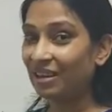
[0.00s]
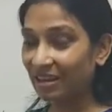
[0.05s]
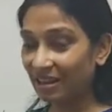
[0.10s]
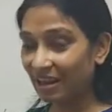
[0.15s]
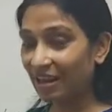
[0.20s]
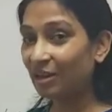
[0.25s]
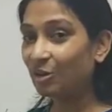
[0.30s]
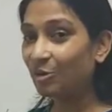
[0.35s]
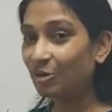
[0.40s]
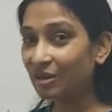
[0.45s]

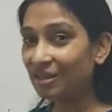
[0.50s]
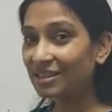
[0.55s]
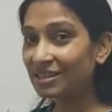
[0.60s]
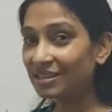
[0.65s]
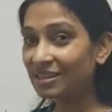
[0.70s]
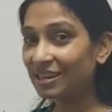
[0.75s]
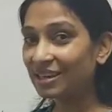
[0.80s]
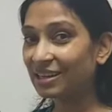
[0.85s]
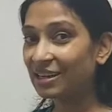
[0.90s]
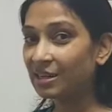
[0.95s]
Are you
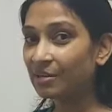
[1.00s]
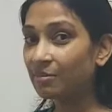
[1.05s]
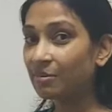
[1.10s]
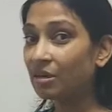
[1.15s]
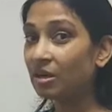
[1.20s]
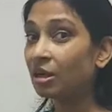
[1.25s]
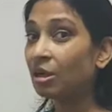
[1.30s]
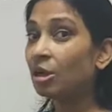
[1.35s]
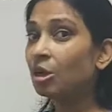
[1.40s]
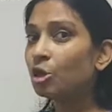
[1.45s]
understanding
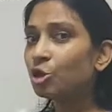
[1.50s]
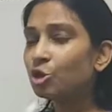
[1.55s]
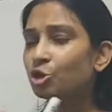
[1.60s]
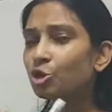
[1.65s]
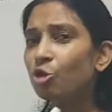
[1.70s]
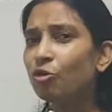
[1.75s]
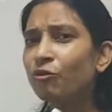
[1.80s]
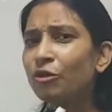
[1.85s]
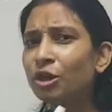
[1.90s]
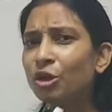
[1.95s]
me?
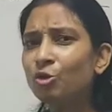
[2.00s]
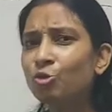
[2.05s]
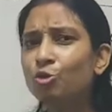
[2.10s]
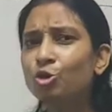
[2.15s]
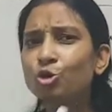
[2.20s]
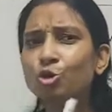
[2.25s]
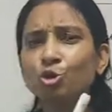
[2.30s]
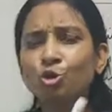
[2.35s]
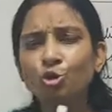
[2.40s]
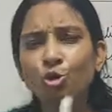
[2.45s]
So we
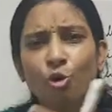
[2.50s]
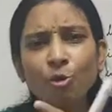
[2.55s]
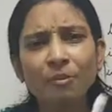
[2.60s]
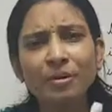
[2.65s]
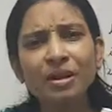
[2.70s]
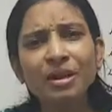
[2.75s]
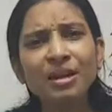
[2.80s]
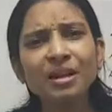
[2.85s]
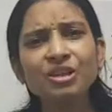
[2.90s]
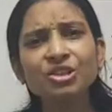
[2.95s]
use so
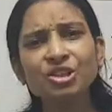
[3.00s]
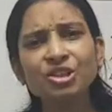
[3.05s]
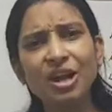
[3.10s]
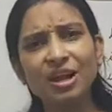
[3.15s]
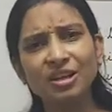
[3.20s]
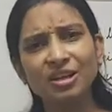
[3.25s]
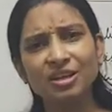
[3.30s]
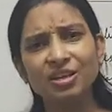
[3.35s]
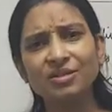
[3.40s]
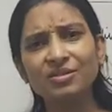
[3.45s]
many
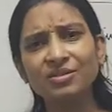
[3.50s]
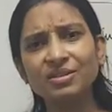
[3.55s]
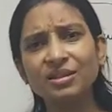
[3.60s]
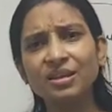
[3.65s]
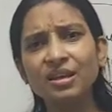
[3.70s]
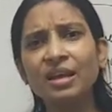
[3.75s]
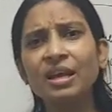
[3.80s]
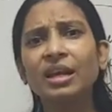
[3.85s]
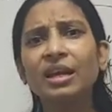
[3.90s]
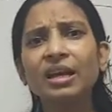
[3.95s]
adjectives
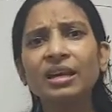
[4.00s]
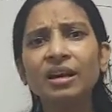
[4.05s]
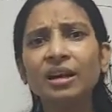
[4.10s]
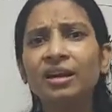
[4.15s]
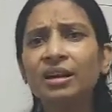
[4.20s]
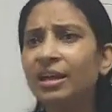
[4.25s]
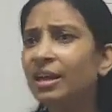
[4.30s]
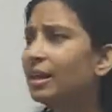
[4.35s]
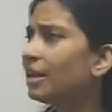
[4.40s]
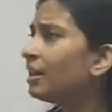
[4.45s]
in our
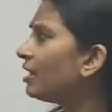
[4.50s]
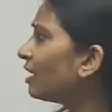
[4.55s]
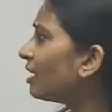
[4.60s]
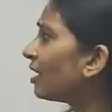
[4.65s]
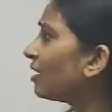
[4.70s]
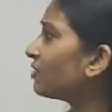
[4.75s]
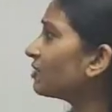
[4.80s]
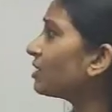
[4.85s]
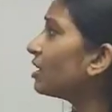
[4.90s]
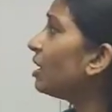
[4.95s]
daily
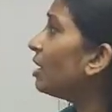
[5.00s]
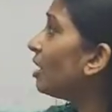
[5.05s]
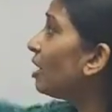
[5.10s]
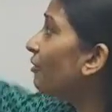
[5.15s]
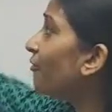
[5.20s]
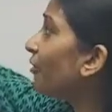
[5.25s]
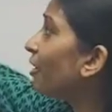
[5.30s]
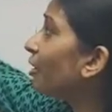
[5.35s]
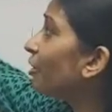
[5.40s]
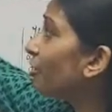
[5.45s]
lives.
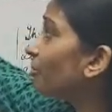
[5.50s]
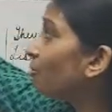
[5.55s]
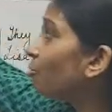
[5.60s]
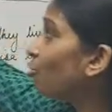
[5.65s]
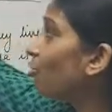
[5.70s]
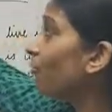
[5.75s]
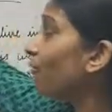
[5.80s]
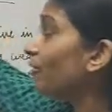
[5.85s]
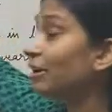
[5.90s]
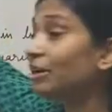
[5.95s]
If I
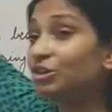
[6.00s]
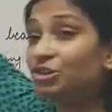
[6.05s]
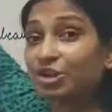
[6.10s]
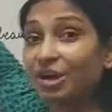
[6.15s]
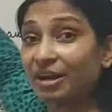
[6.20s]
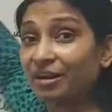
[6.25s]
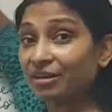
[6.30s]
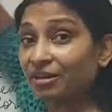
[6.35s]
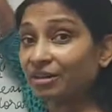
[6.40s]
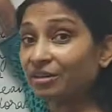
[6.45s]
remove
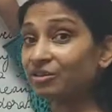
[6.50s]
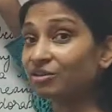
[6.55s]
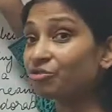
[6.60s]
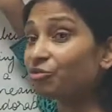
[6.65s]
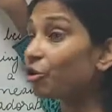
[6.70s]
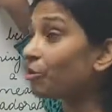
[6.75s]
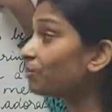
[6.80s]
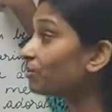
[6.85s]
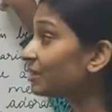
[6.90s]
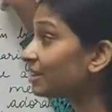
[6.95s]
adjectives
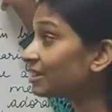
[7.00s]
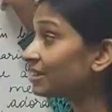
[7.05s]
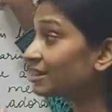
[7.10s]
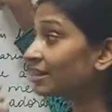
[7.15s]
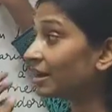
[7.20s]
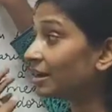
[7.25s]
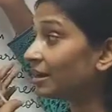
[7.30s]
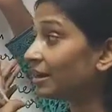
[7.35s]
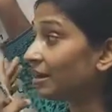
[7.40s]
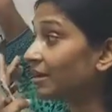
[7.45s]
from this
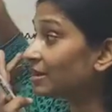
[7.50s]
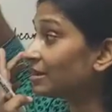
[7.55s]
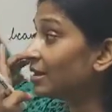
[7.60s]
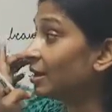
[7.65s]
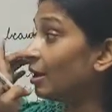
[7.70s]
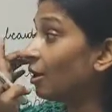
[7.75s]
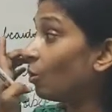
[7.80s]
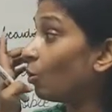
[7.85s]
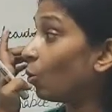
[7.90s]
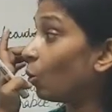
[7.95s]
sentence,
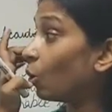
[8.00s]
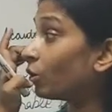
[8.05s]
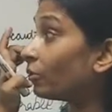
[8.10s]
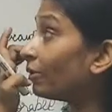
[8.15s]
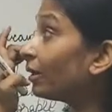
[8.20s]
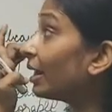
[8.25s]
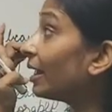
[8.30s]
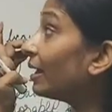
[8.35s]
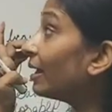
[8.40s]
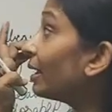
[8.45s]
what
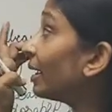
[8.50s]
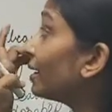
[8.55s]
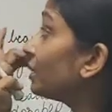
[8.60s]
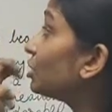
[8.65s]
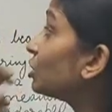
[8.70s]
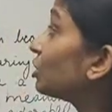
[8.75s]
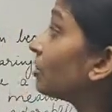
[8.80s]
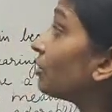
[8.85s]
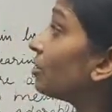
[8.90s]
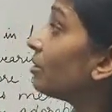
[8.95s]
will I get,
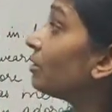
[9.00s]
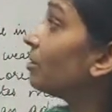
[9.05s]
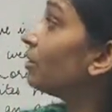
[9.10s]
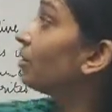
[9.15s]
children?